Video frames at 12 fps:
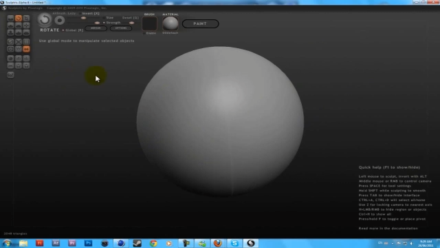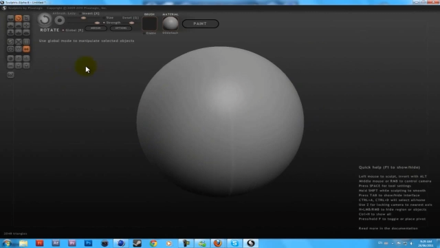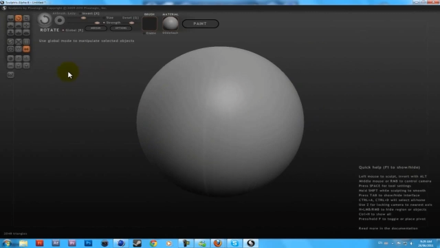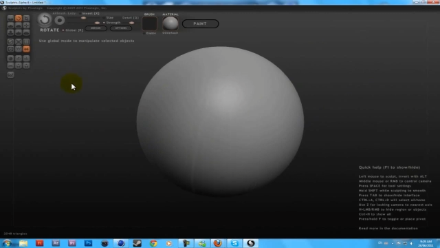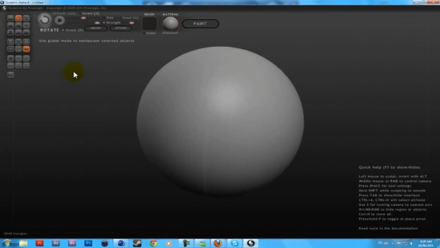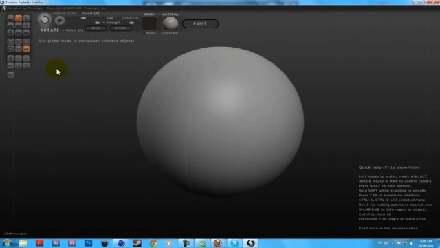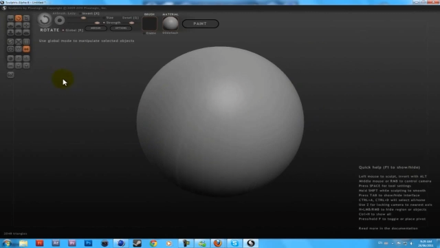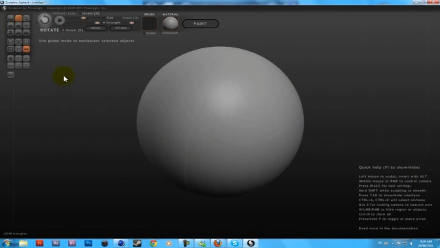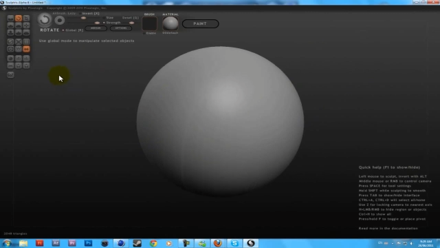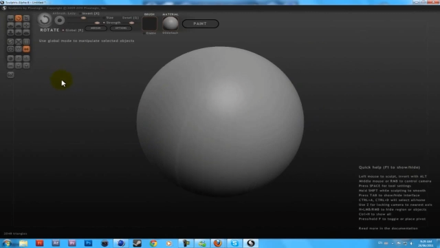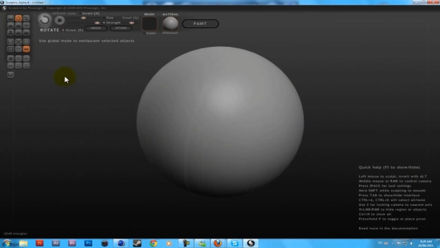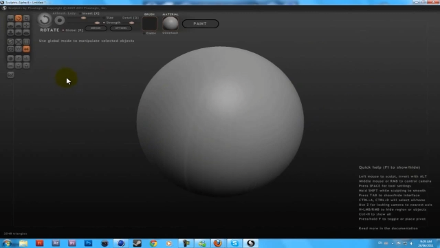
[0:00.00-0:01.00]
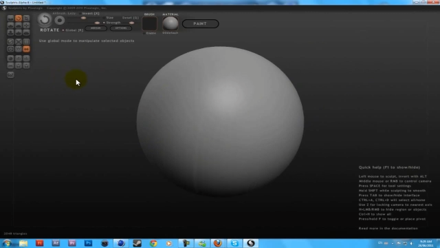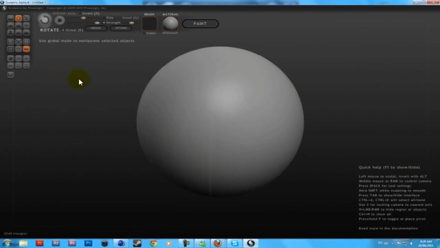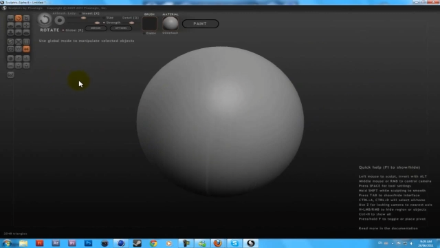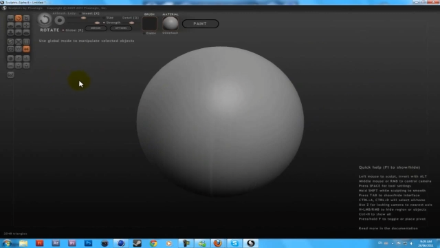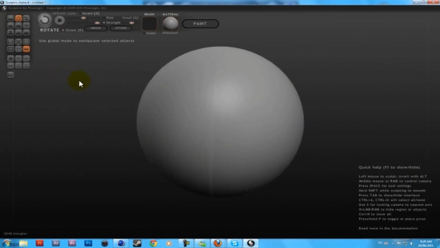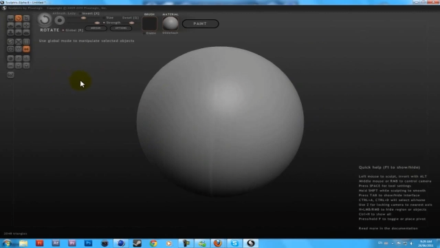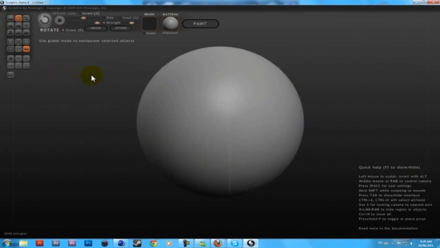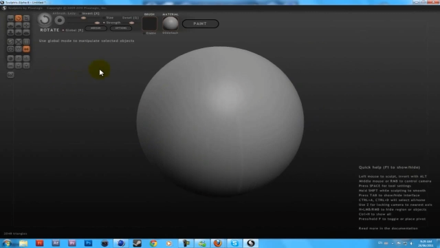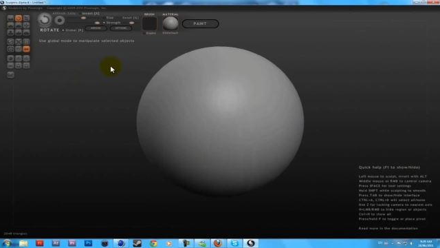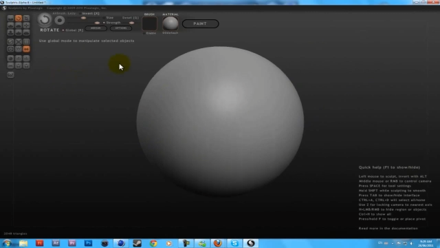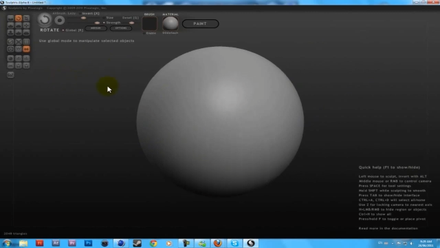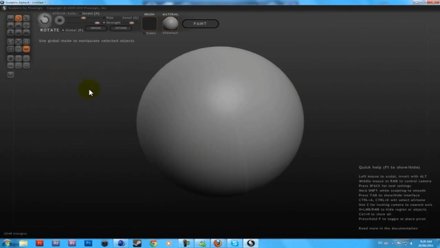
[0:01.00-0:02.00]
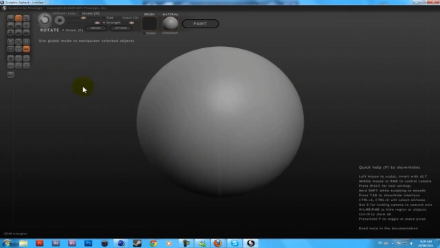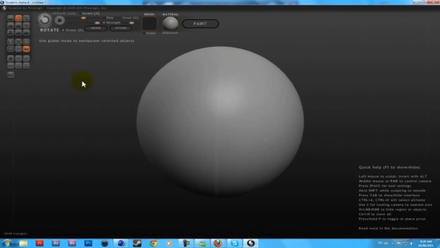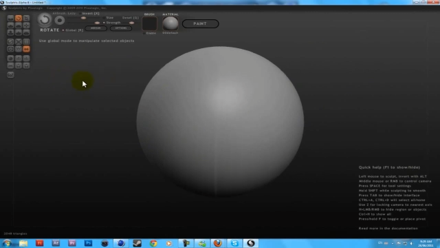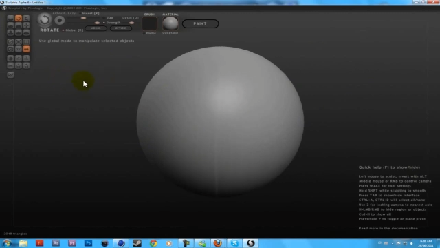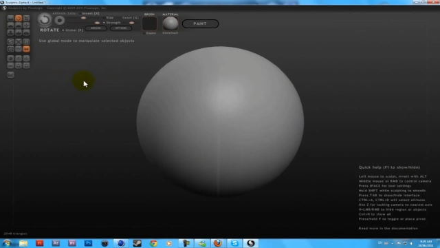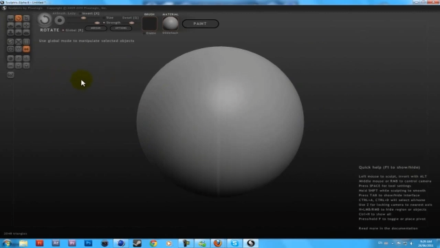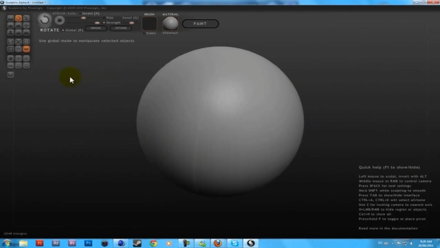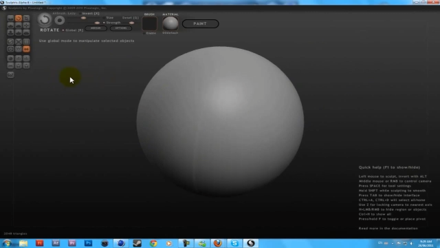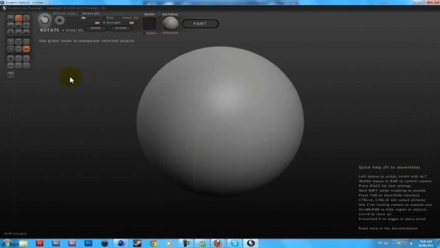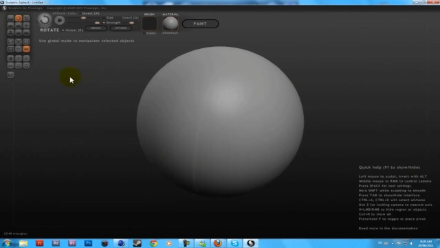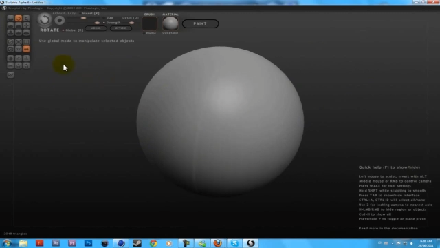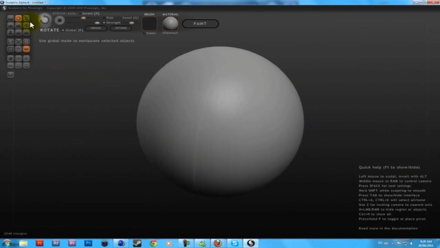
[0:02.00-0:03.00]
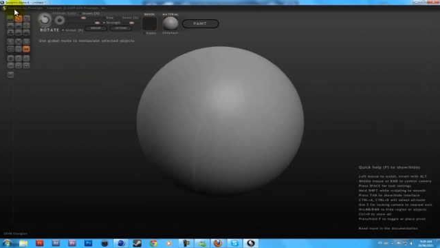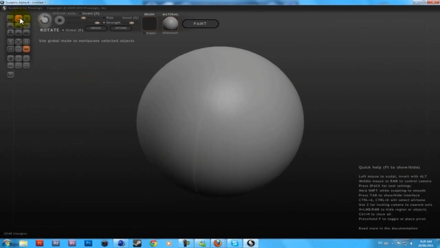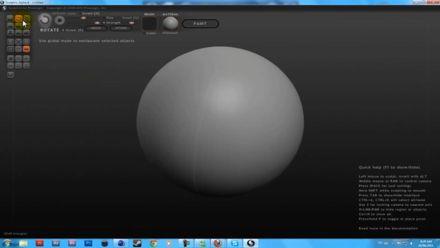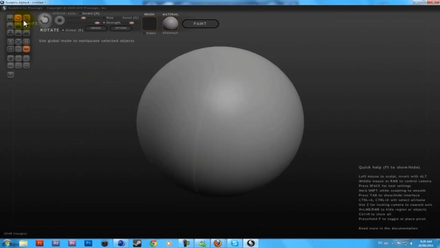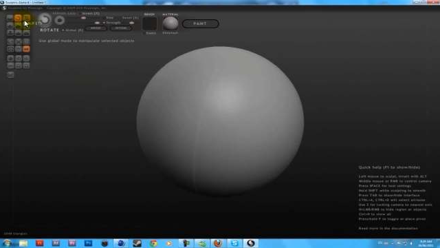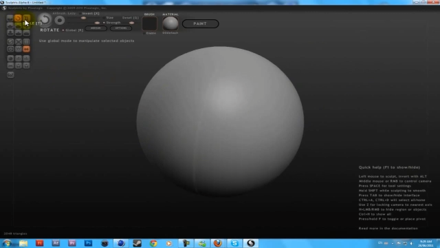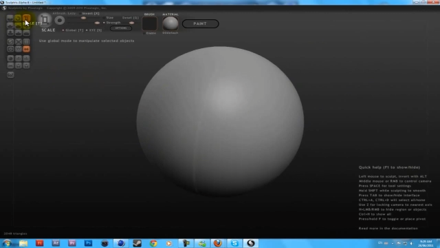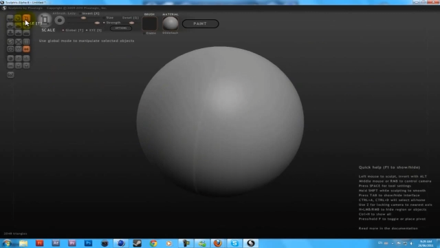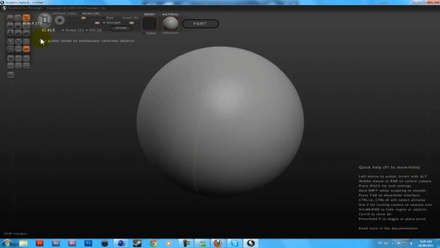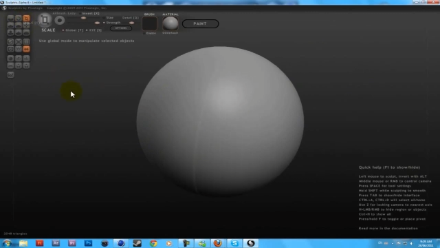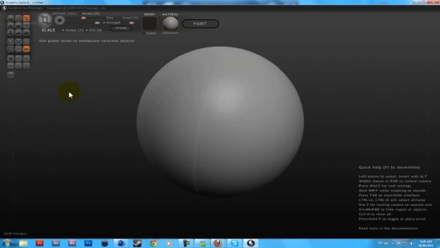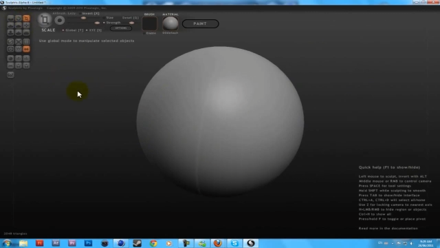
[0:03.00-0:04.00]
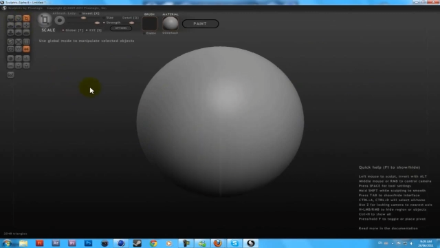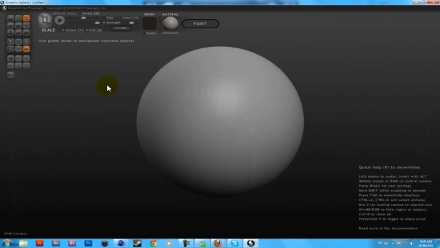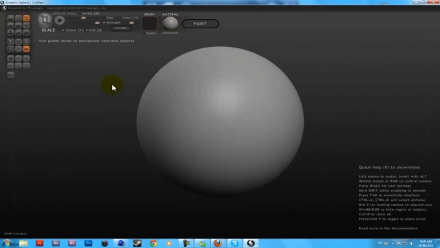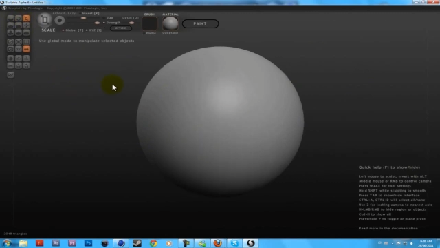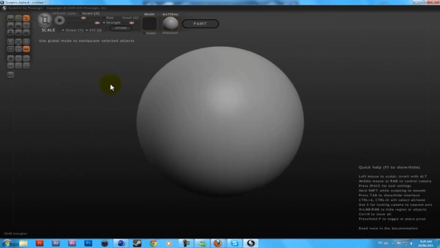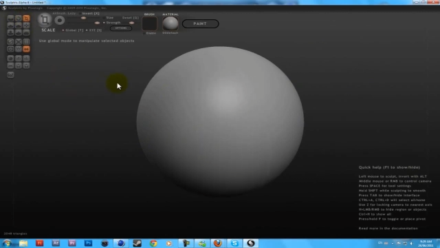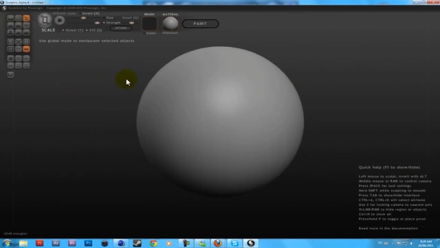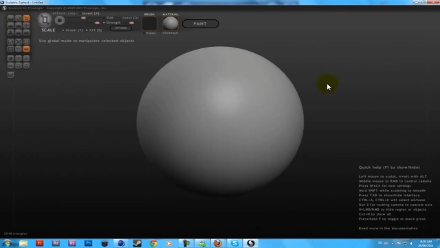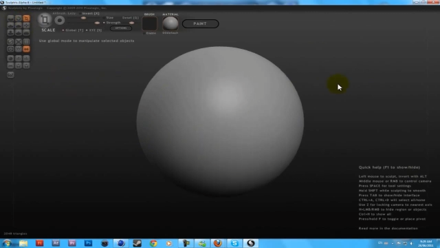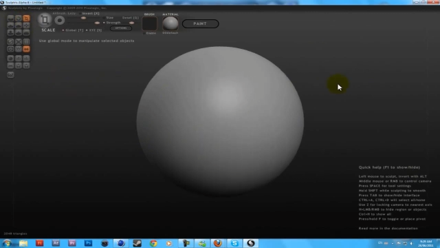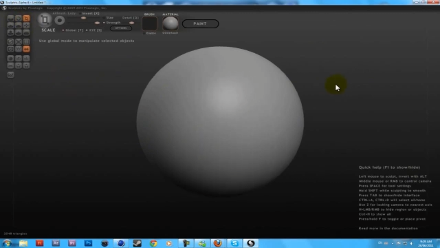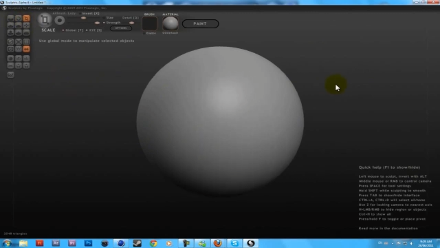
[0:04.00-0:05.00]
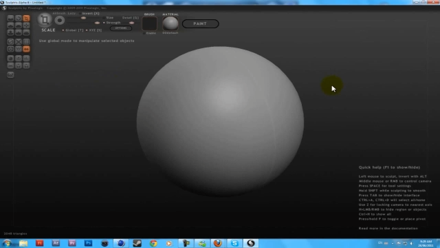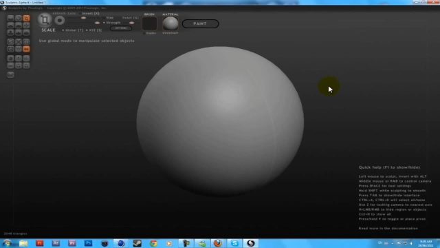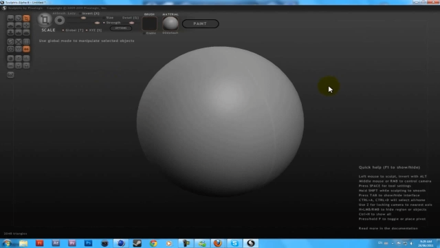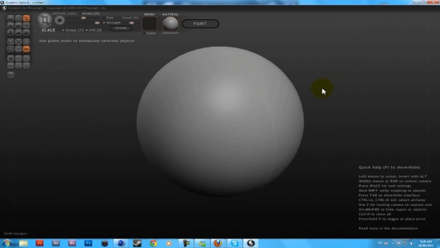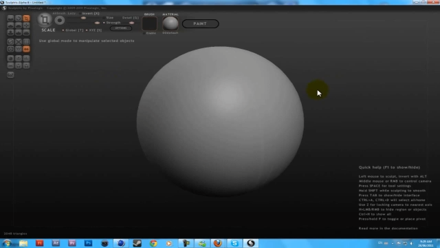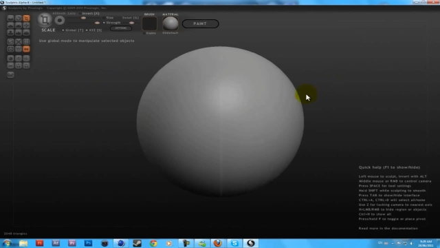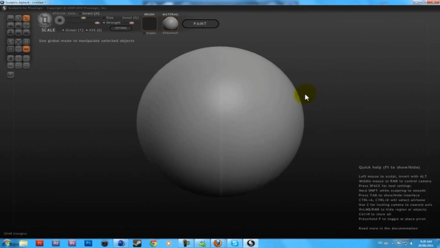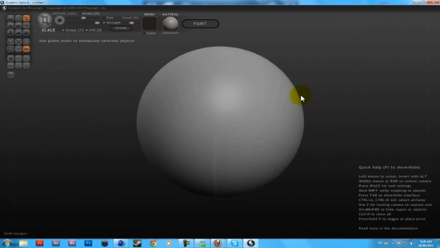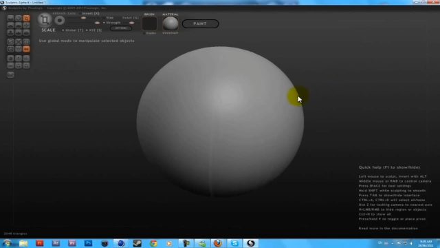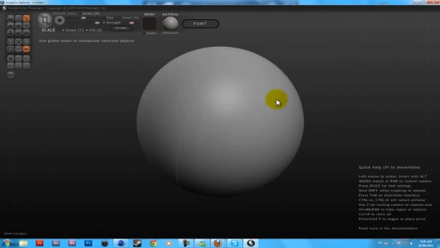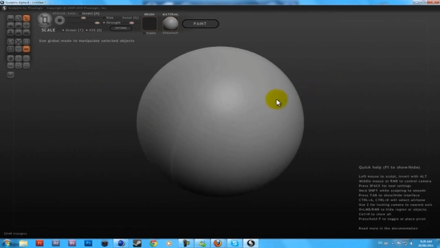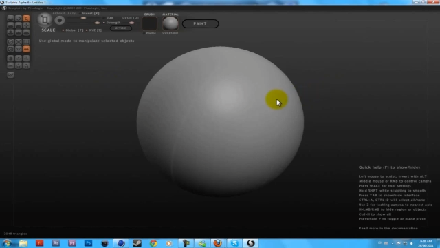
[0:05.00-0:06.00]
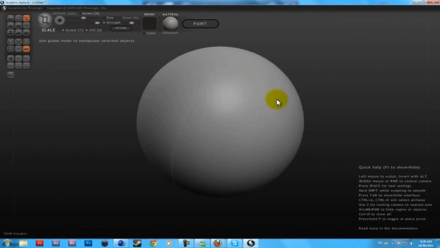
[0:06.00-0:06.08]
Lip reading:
(no speaker visible)